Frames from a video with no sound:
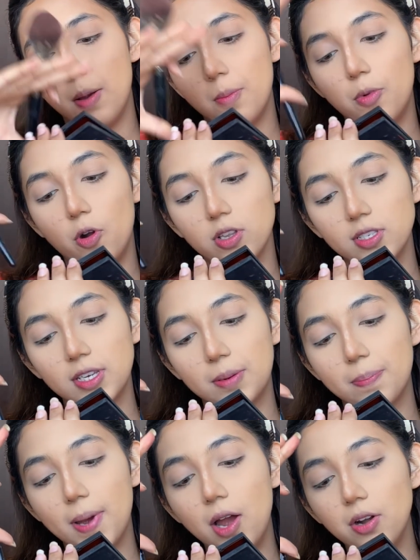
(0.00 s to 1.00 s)

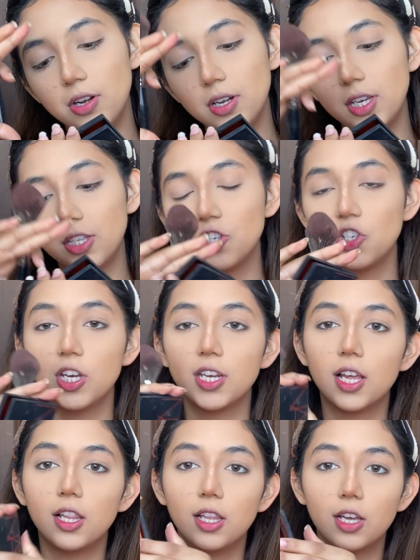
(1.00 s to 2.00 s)
bronzing powder in the
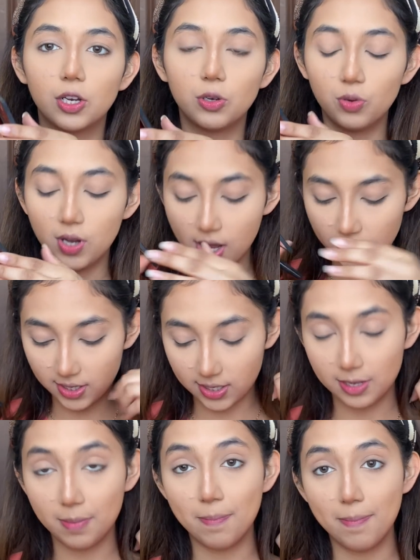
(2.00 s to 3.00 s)
shade Laguna. This
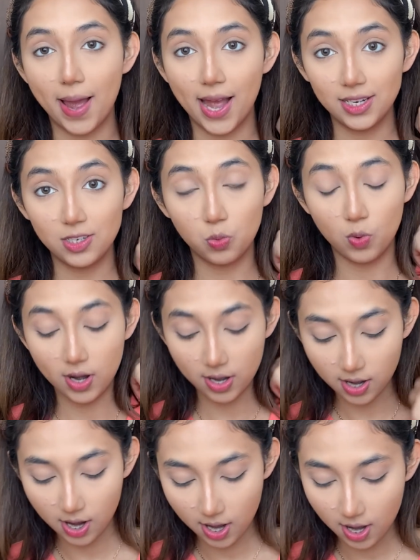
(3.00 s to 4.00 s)
is the matte
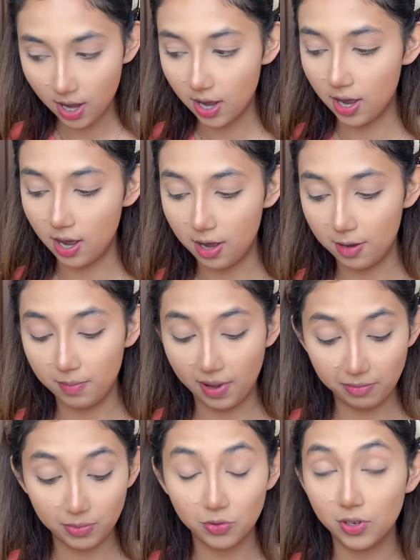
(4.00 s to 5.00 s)
one.
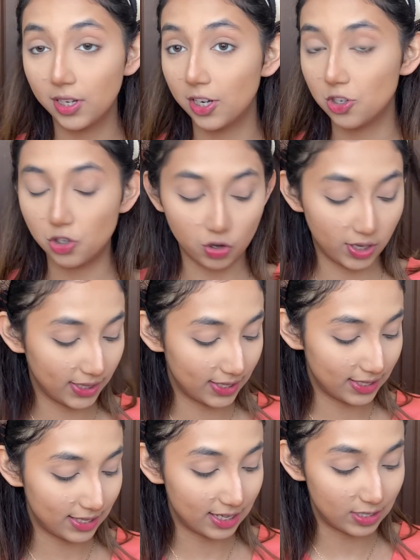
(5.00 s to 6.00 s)
I've been really enjoying
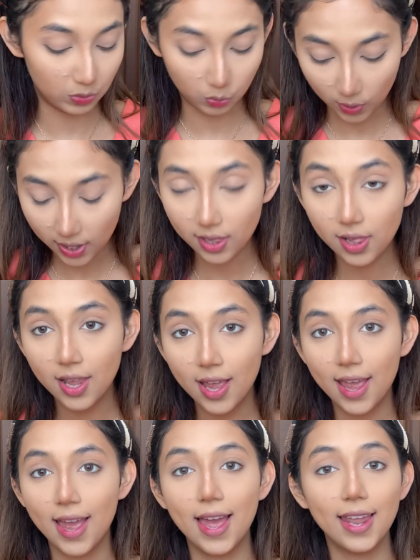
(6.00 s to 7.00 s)
this as well.
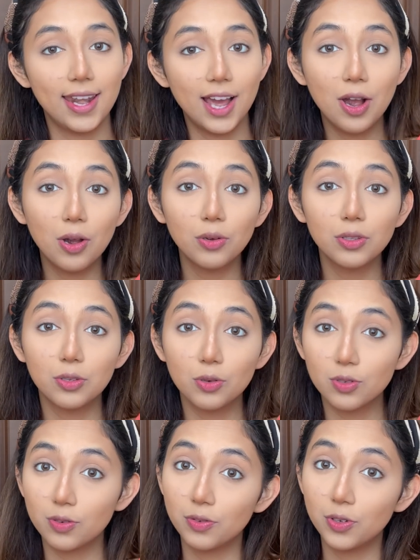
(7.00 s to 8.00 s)
And now,
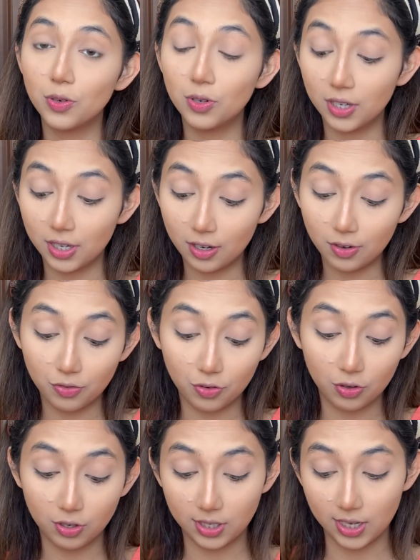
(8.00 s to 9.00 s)
those of you who are here
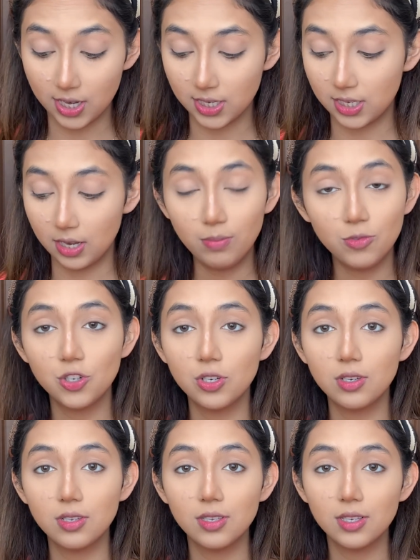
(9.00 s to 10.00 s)
for the
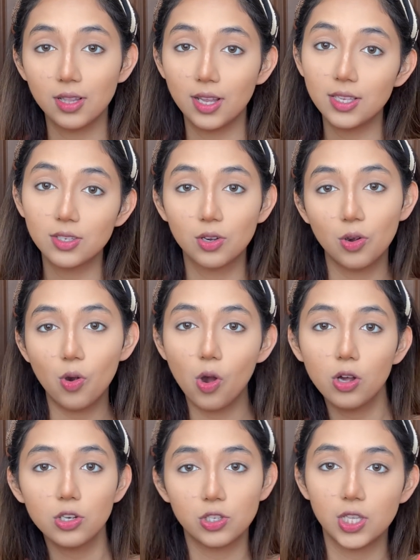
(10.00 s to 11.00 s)
assumptions, let's go
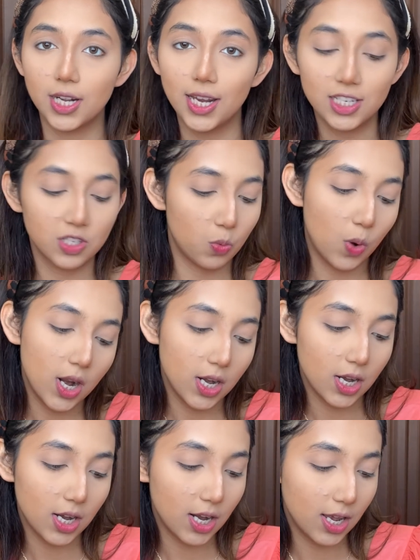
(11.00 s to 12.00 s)
on to the next
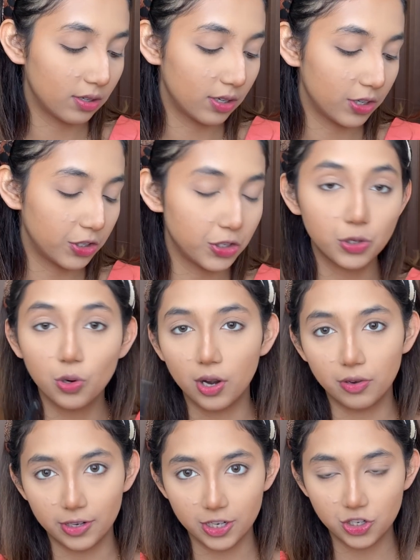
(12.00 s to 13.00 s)
one. You
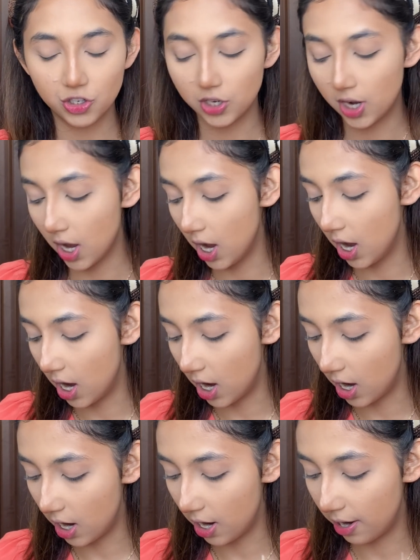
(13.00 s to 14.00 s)
are rich.
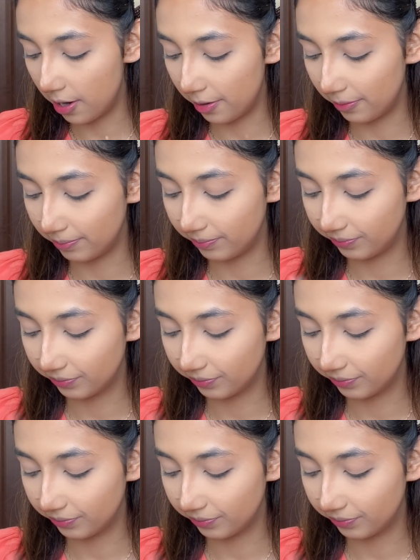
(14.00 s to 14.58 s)
Well,